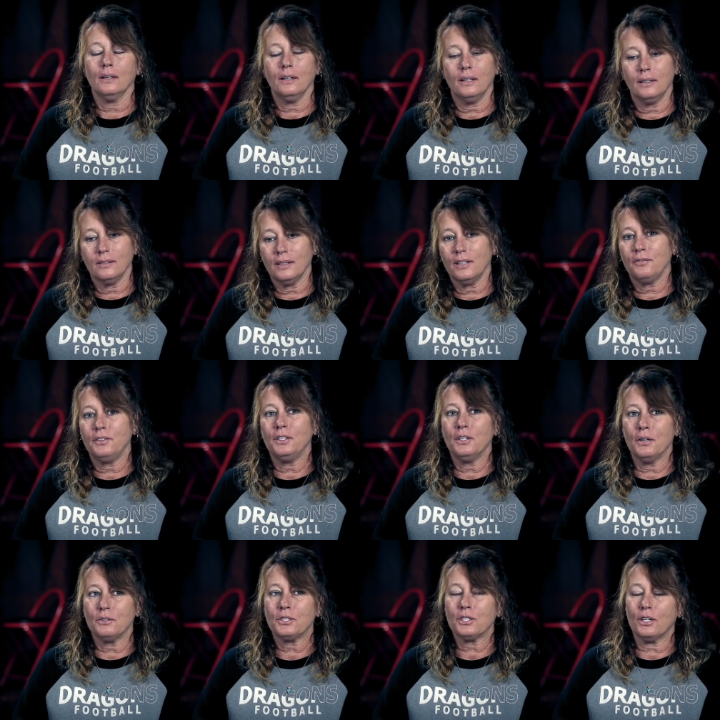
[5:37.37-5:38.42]
and if you
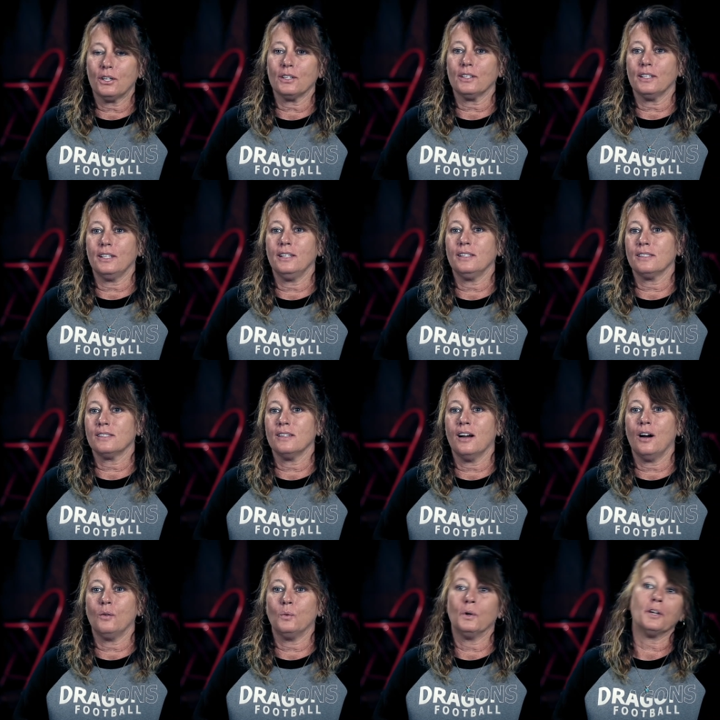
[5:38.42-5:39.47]
know Charlie, he's
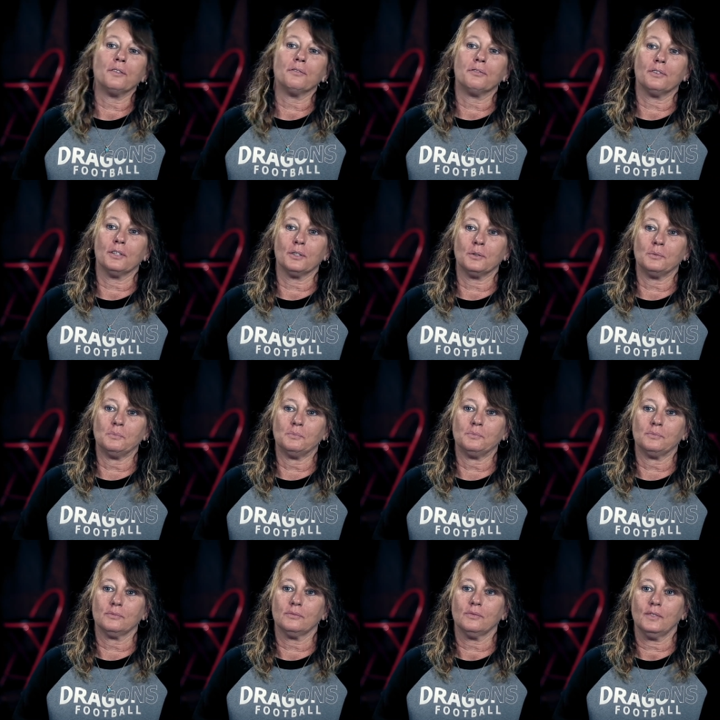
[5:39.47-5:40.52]
not one for,
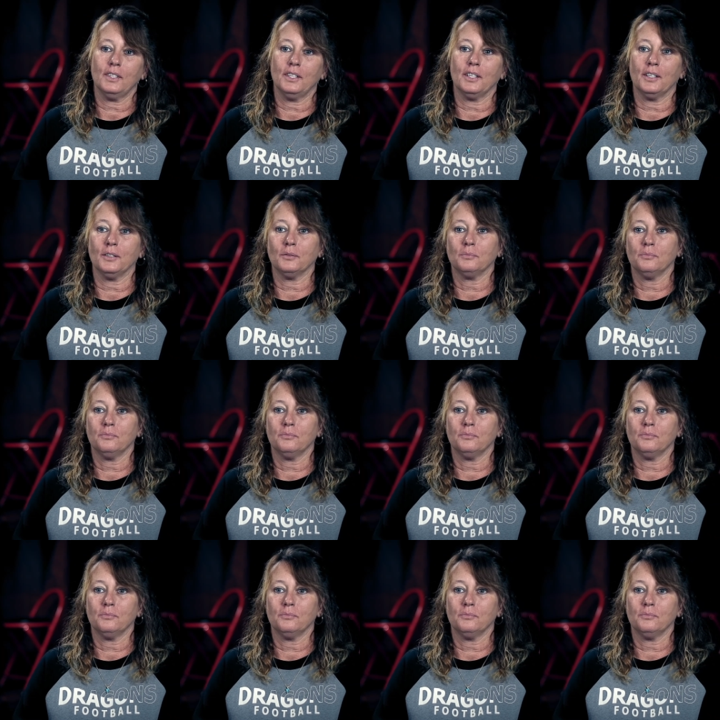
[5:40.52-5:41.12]
you know,